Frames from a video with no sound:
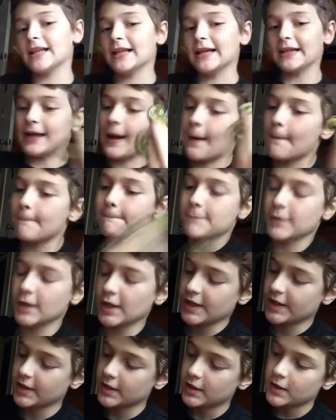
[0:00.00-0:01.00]
I like that.
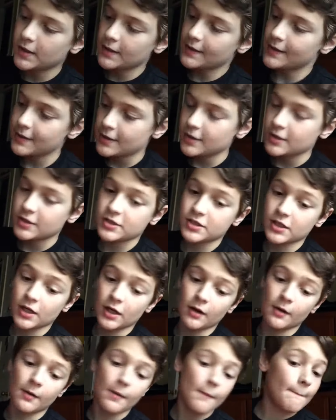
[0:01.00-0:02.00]
But,
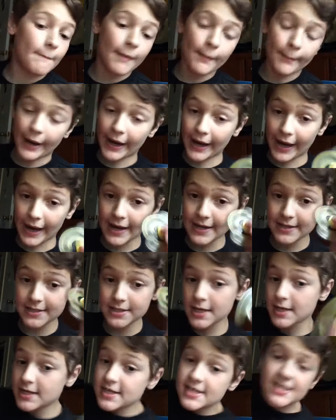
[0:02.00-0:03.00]
so, bye-bye,
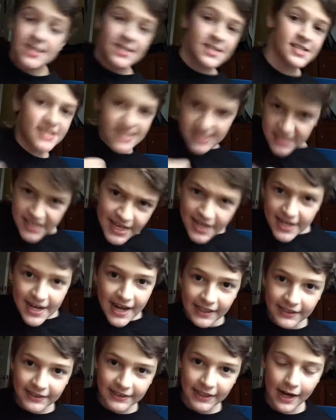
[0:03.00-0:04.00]
guys. See you
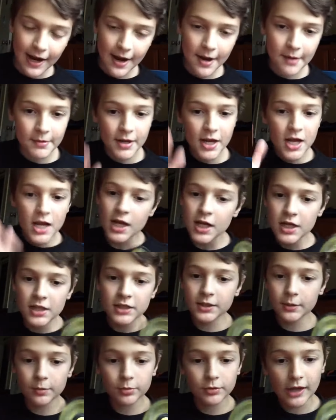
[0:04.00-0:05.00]
next time.
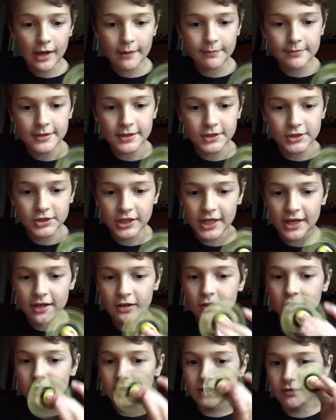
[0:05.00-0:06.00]
Subscribe to the
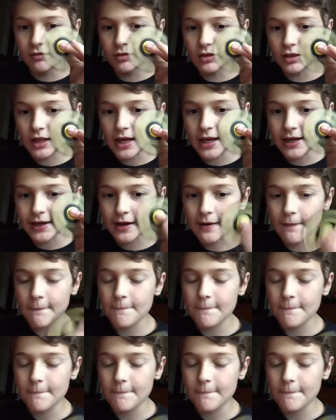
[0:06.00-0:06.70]
channel. Leave a like.